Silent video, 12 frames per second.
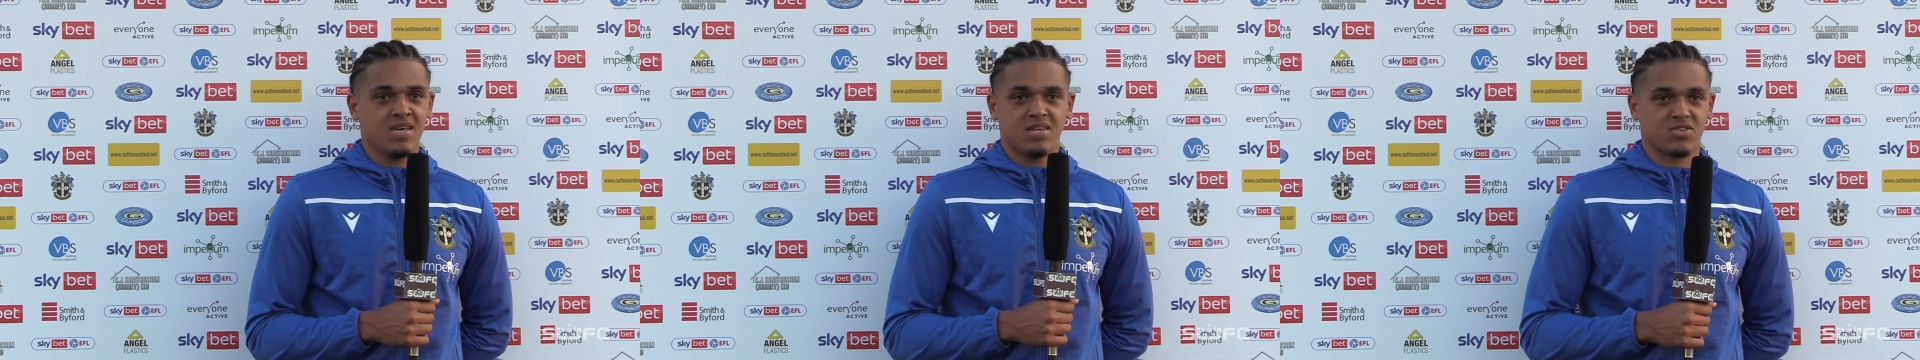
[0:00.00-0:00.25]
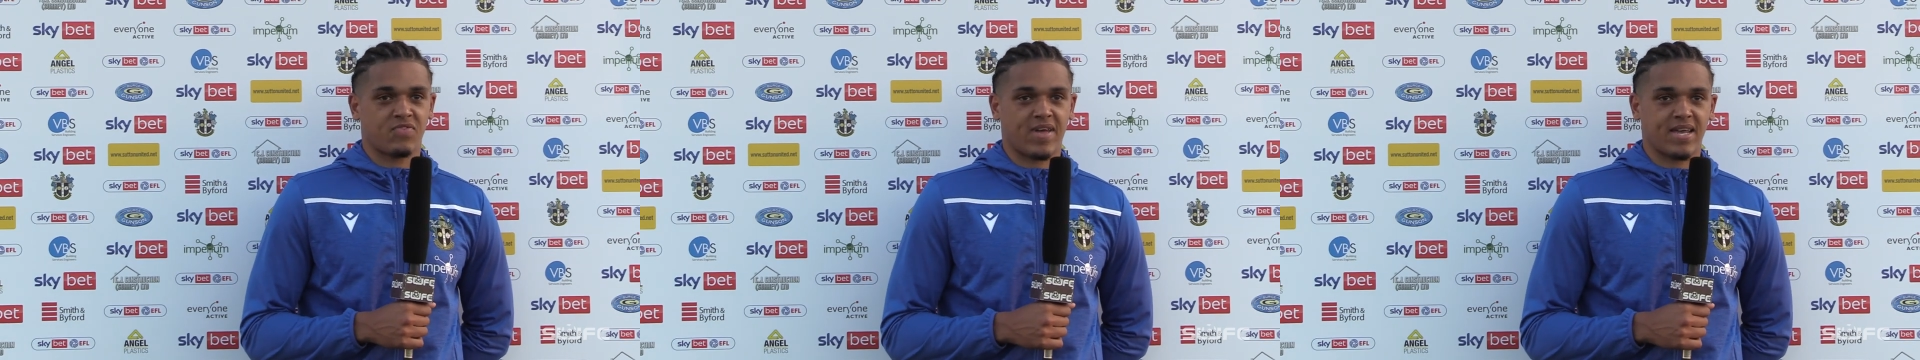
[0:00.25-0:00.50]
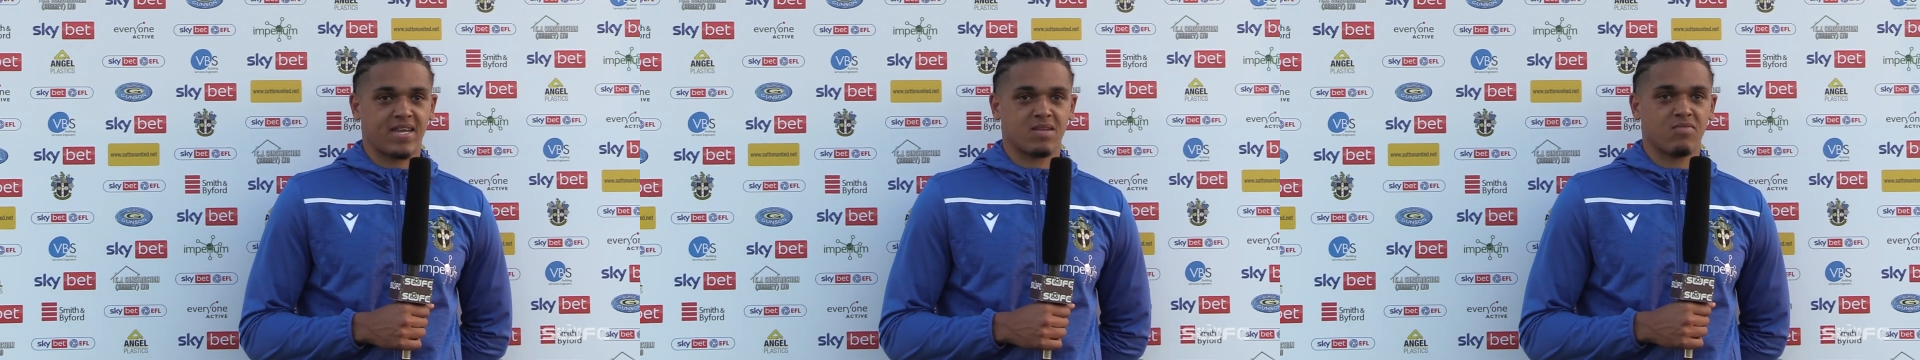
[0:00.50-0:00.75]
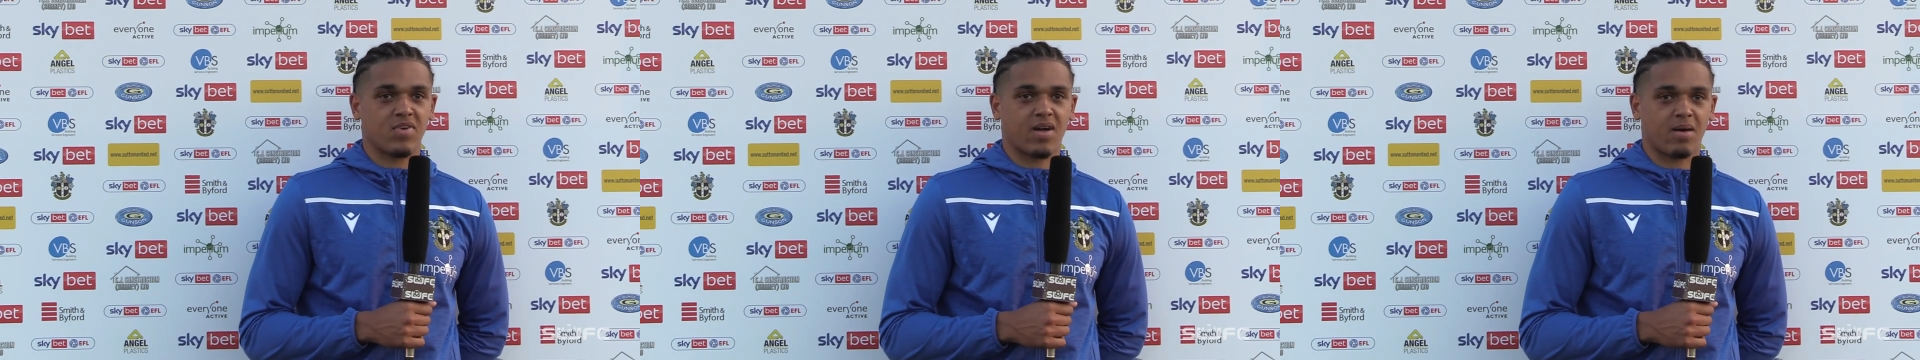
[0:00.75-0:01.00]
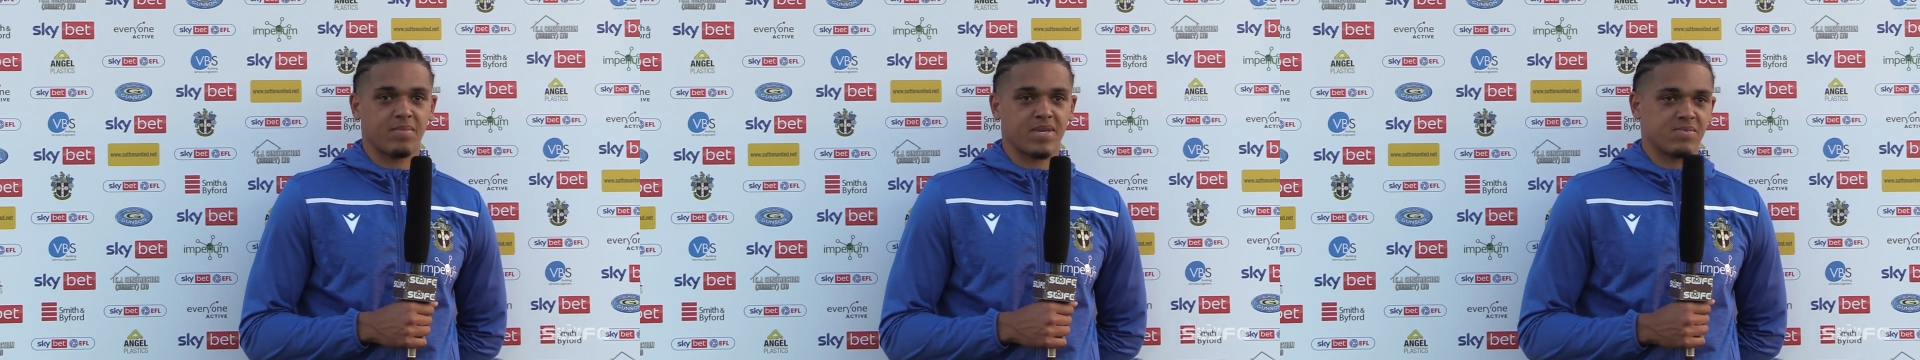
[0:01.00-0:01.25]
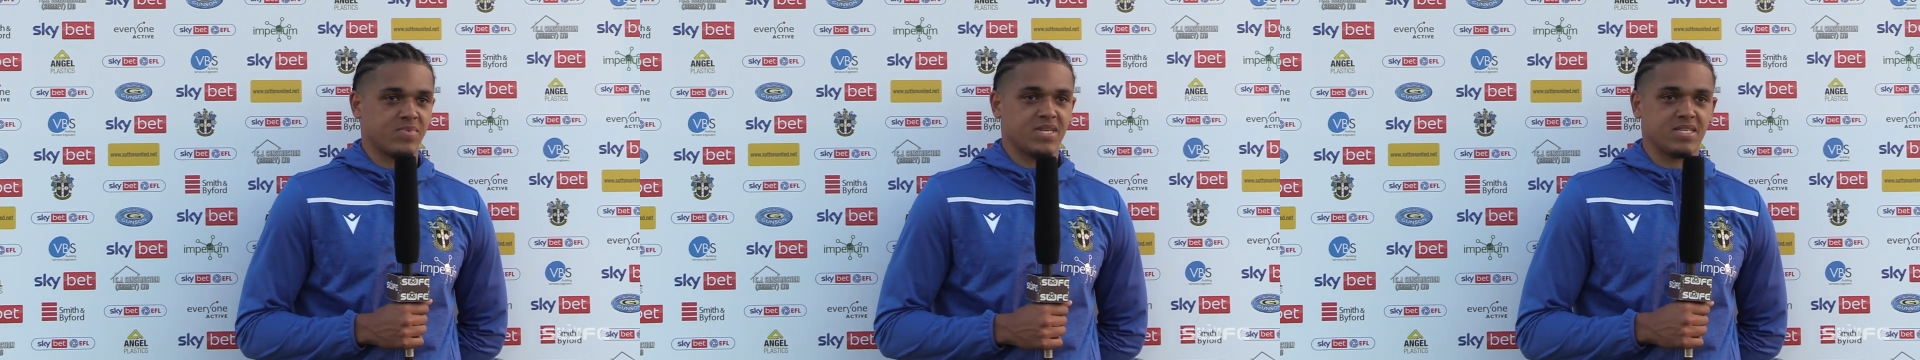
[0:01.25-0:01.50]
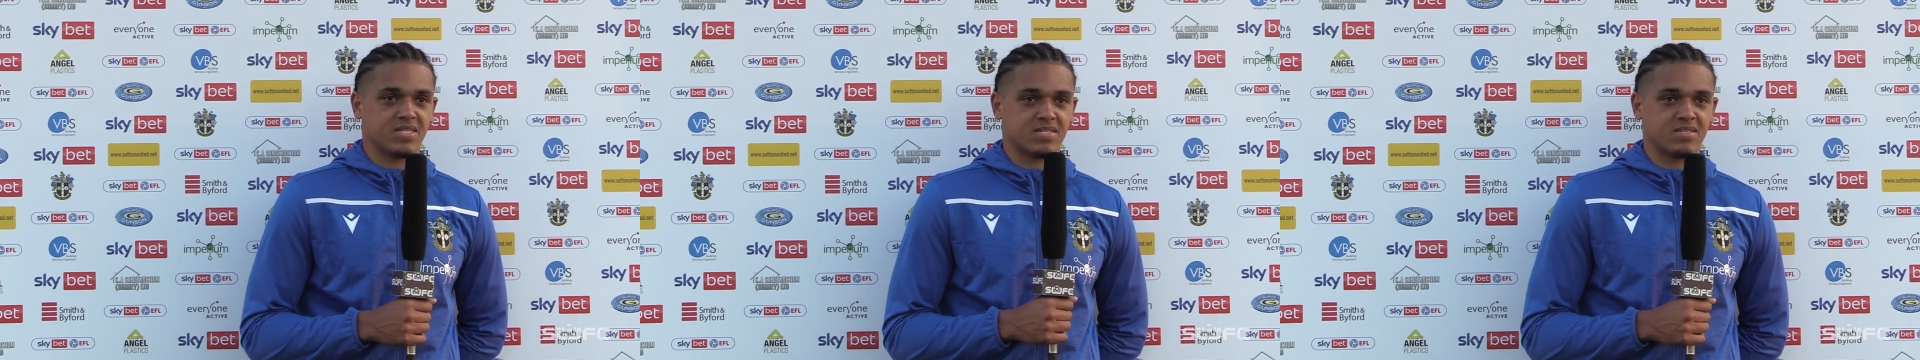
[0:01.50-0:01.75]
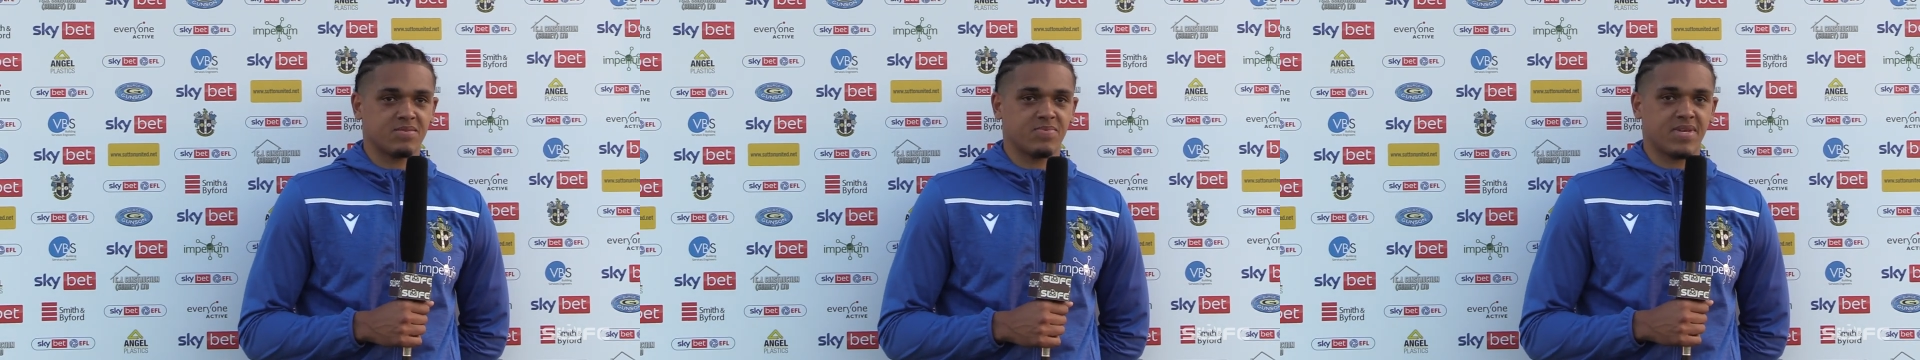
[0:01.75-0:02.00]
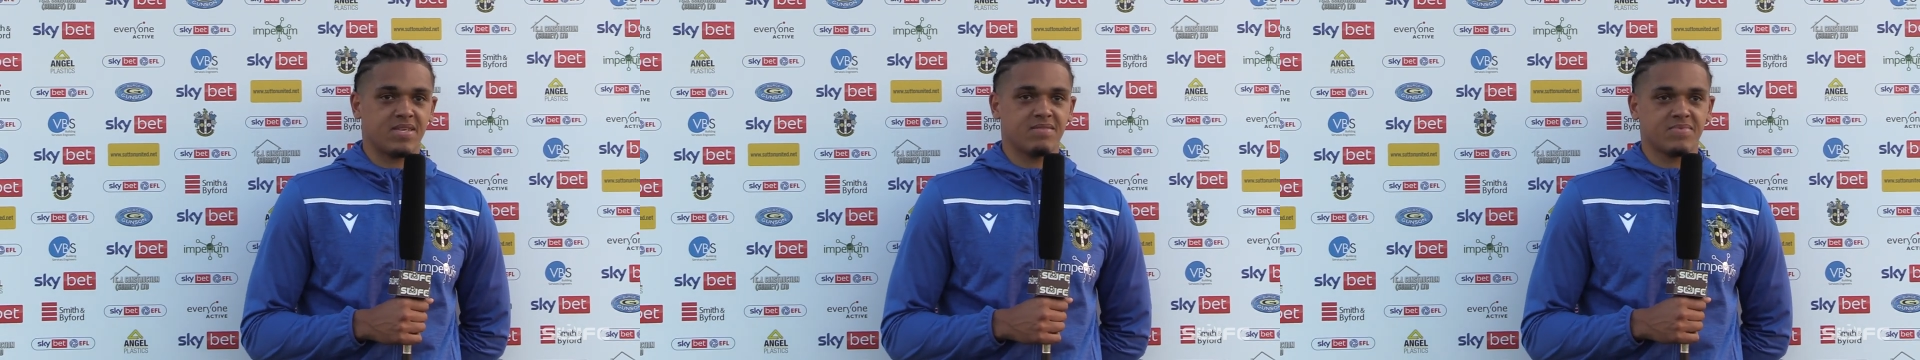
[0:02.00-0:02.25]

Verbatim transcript: just thanking them for coming, and we need to we